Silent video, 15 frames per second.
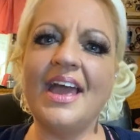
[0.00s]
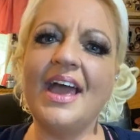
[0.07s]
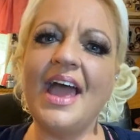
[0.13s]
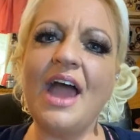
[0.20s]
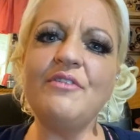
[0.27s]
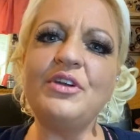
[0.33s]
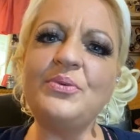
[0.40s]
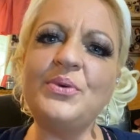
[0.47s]

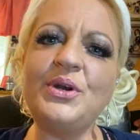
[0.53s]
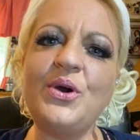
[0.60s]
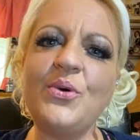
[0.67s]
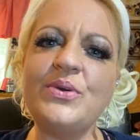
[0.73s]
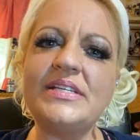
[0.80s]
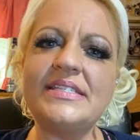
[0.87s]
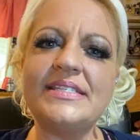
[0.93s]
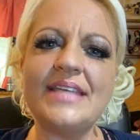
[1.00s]
Everyone
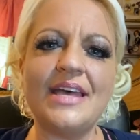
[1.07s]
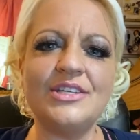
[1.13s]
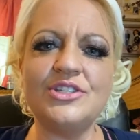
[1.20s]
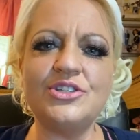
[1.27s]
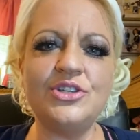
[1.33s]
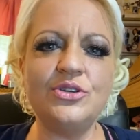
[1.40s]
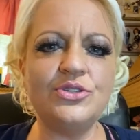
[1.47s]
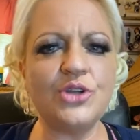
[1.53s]
always says
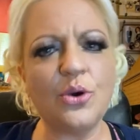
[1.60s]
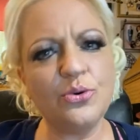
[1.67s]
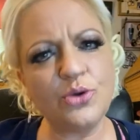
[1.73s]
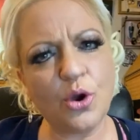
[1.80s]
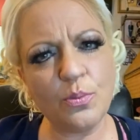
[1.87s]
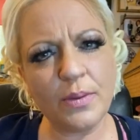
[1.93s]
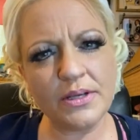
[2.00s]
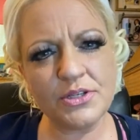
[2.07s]
you don't know
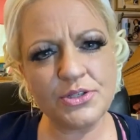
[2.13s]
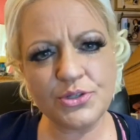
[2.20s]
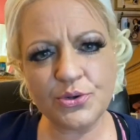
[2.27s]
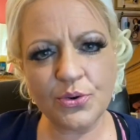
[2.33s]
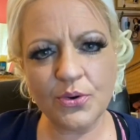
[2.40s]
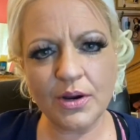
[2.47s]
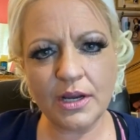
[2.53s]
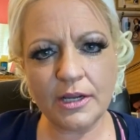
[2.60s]
my
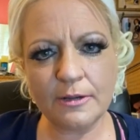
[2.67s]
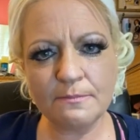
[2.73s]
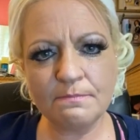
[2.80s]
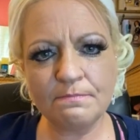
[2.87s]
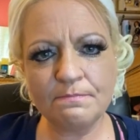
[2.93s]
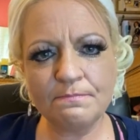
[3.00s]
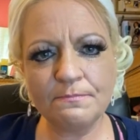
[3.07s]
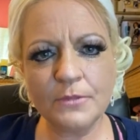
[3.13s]
story,
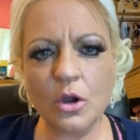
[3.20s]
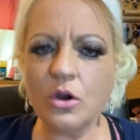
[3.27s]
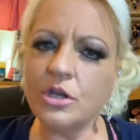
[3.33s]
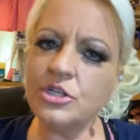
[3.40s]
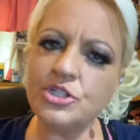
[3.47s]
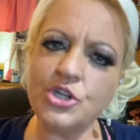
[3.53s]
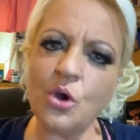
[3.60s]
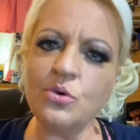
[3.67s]
or you
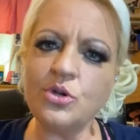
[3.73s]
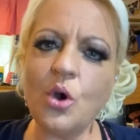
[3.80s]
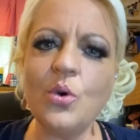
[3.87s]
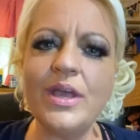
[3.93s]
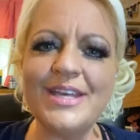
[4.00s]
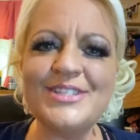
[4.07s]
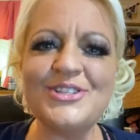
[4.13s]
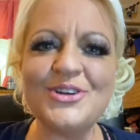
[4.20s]
don't know
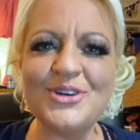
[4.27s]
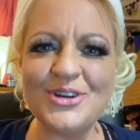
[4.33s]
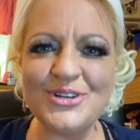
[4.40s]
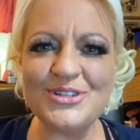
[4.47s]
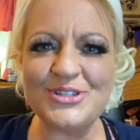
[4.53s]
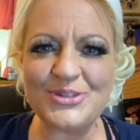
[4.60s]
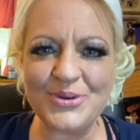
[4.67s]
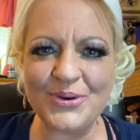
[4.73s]
his or her
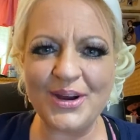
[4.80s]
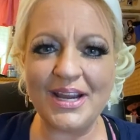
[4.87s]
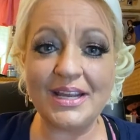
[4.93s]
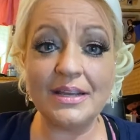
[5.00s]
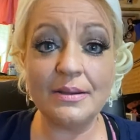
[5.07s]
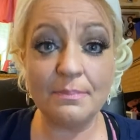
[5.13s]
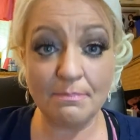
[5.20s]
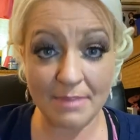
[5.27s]
story,
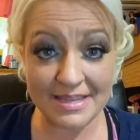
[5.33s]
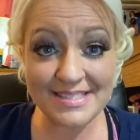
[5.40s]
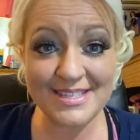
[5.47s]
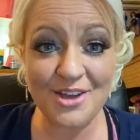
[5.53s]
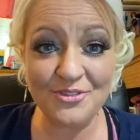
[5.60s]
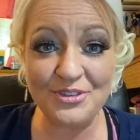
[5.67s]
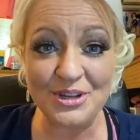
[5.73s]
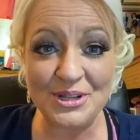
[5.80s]

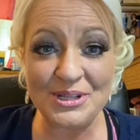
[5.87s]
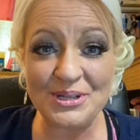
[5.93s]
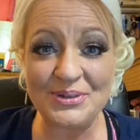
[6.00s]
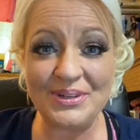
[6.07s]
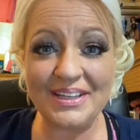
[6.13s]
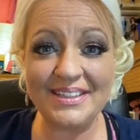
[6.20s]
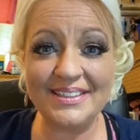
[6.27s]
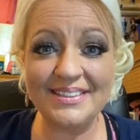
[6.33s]
myself
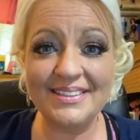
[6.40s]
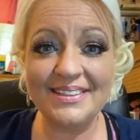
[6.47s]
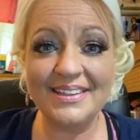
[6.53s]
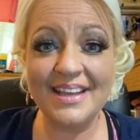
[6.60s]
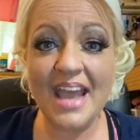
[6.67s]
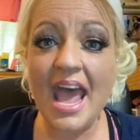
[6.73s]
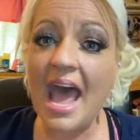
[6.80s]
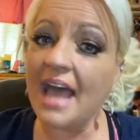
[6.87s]
included.
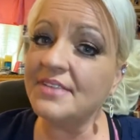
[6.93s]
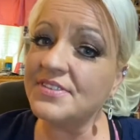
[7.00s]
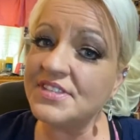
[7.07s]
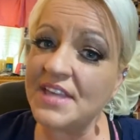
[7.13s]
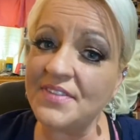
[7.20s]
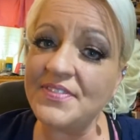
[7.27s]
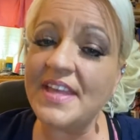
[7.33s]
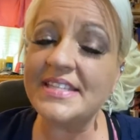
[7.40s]
I've
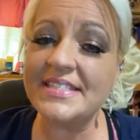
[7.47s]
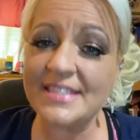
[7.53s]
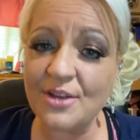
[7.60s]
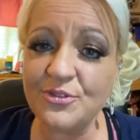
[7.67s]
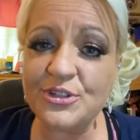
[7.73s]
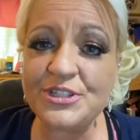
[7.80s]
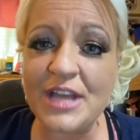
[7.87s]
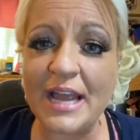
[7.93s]
said that
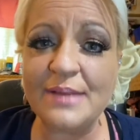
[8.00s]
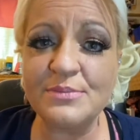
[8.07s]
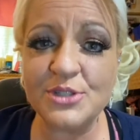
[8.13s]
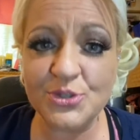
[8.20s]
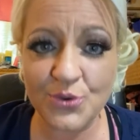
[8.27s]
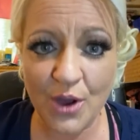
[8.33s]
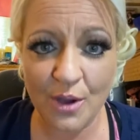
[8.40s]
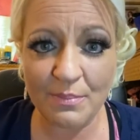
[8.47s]
several times
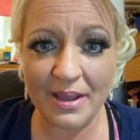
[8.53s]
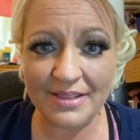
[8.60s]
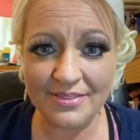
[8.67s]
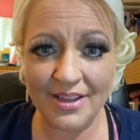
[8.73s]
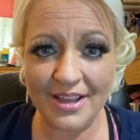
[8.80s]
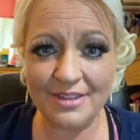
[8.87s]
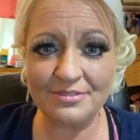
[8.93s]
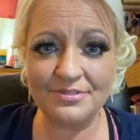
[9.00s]
throughout my
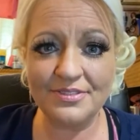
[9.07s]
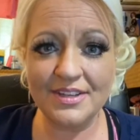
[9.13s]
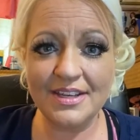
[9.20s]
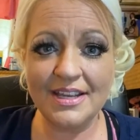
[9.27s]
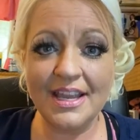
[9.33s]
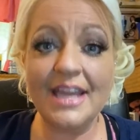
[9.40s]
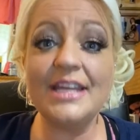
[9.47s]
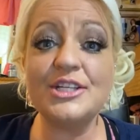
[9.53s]
life,
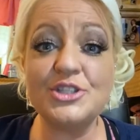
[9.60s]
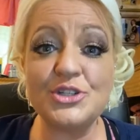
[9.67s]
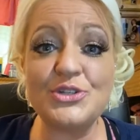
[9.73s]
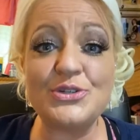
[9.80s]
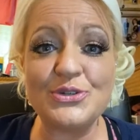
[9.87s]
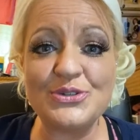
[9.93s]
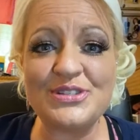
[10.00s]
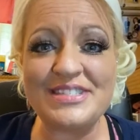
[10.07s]
and it's a
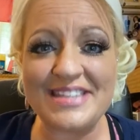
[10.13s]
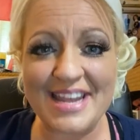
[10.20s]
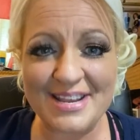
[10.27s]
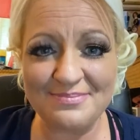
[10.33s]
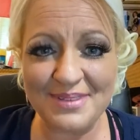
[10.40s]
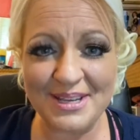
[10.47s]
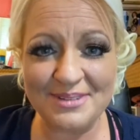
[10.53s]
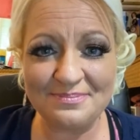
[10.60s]
true
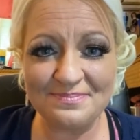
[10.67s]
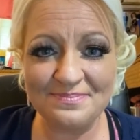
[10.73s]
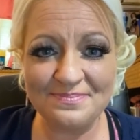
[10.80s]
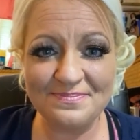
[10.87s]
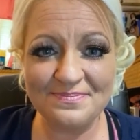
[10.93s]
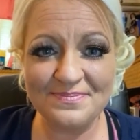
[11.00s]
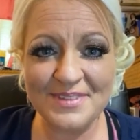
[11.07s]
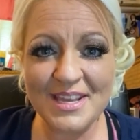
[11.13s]
statement.
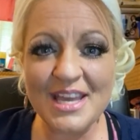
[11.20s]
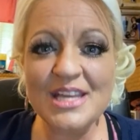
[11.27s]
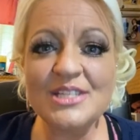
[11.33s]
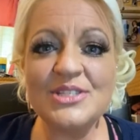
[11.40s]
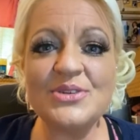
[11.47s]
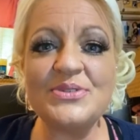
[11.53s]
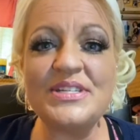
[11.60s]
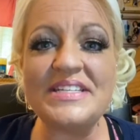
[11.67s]

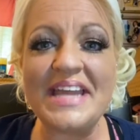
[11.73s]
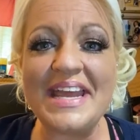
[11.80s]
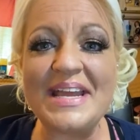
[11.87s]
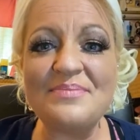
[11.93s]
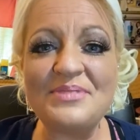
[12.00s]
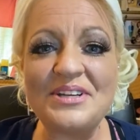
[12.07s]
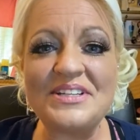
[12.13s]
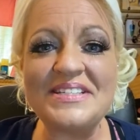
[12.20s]
So today
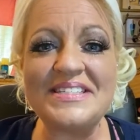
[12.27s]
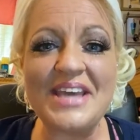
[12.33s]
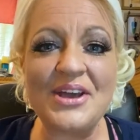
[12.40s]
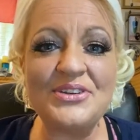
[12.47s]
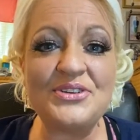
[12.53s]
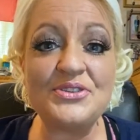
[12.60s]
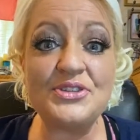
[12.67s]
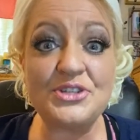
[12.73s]
I'm going to tell
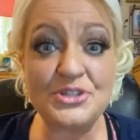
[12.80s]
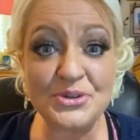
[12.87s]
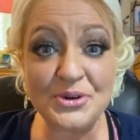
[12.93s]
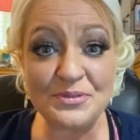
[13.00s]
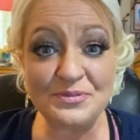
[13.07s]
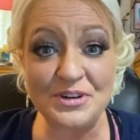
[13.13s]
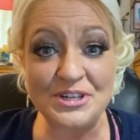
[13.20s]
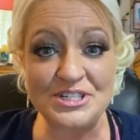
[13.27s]
you the short
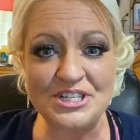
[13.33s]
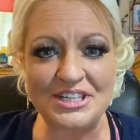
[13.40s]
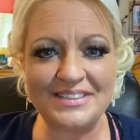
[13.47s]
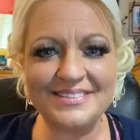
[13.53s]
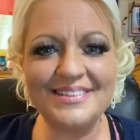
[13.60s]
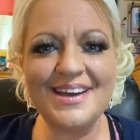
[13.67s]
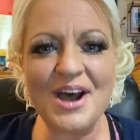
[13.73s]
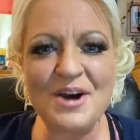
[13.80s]
version
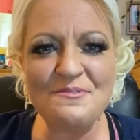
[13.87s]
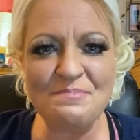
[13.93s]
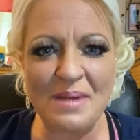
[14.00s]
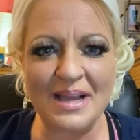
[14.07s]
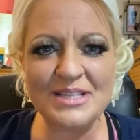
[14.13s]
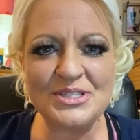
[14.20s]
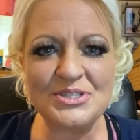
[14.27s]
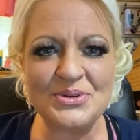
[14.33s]
of
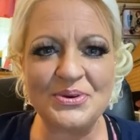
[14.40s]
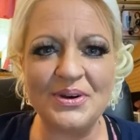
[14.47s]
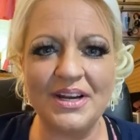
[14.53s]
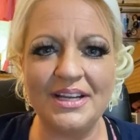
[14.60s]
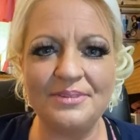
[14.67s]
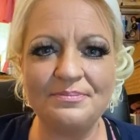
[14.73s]
my story.